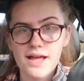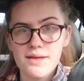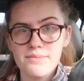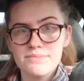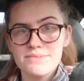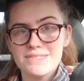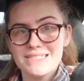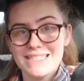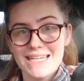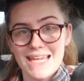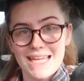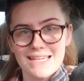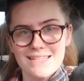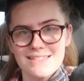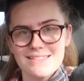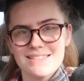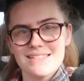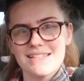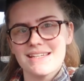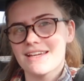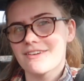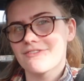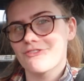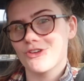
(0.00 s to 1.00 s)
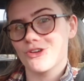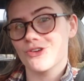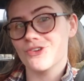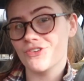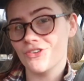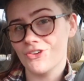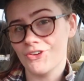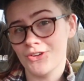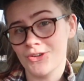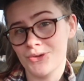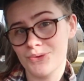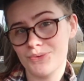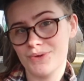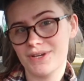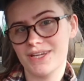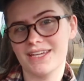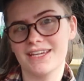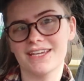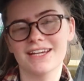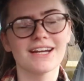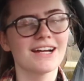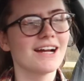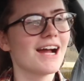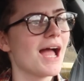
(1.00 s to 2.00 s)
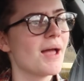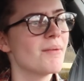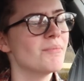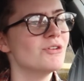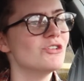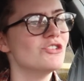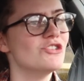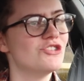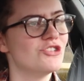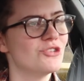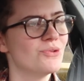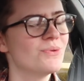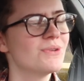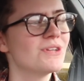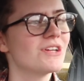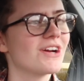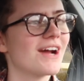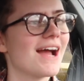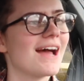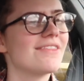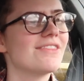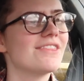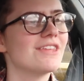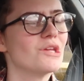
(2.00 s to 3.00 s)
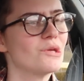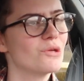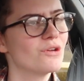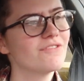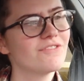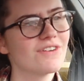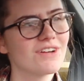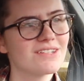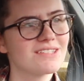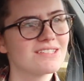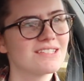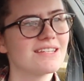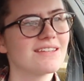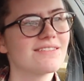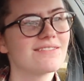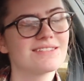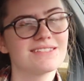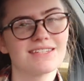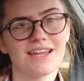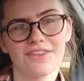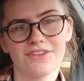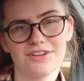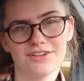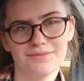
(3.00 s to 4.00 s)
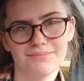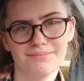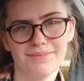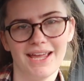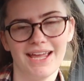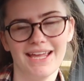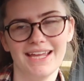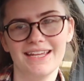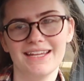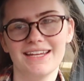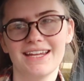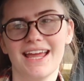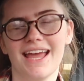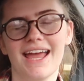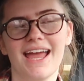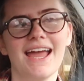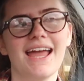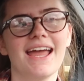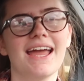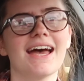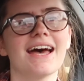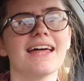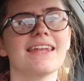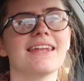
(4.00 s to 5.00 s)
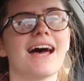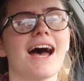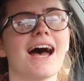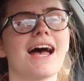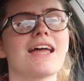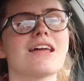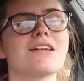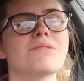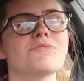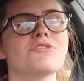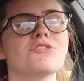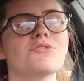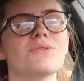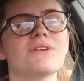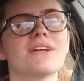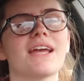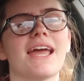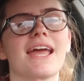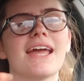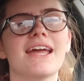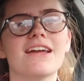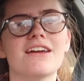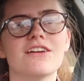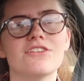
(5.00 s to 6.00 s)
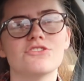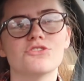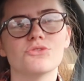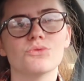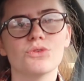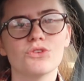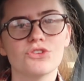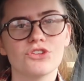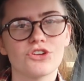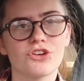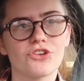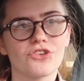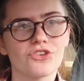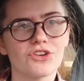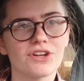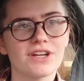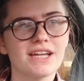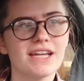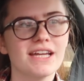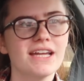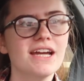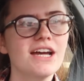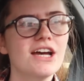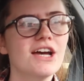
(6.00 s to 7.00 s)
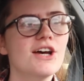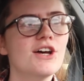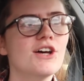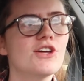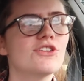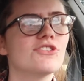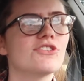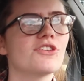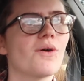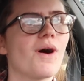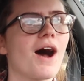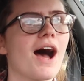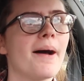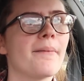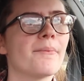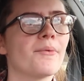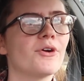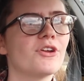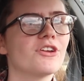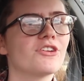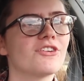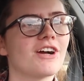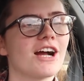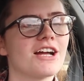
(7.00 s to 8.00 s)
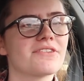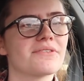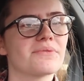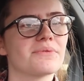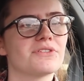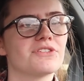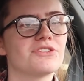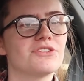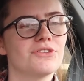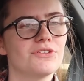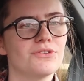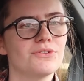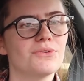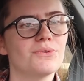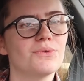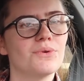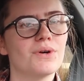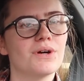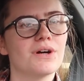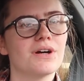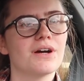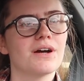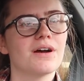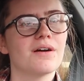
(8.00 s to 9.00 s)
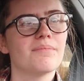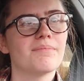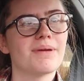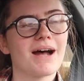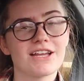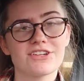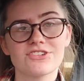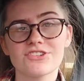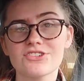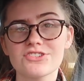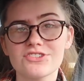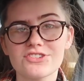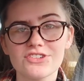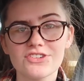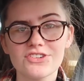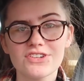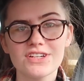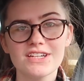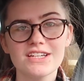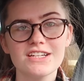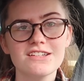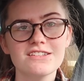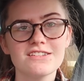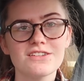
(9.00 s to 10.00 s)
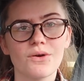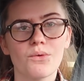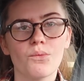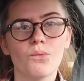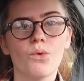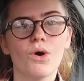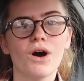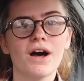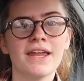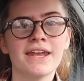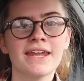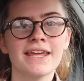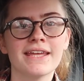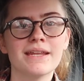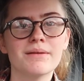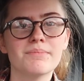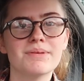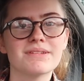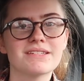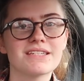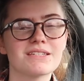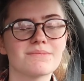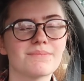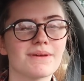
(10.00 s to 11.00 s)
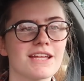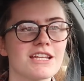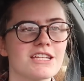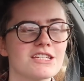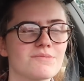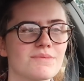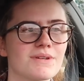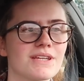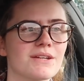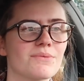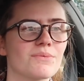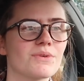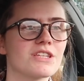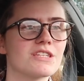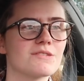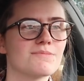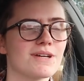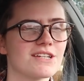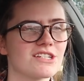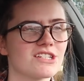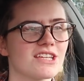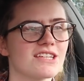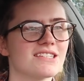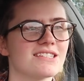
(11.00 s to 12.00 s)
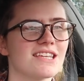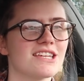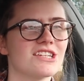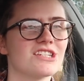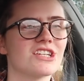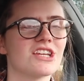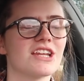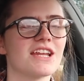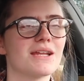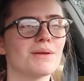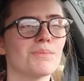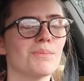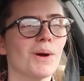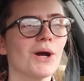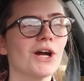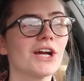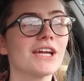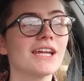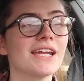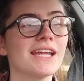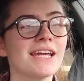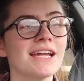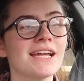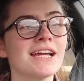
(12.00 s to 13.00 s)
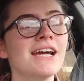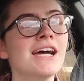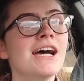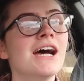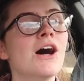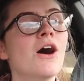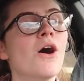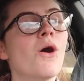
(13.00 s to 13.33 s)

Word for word: I'm Daisy if you're new here. I'm a junior at the University of Southern Maine and I am doing a dual degree. So I'm going to graduate with two bachelor's degrees, one in business management with a specialization in marketing,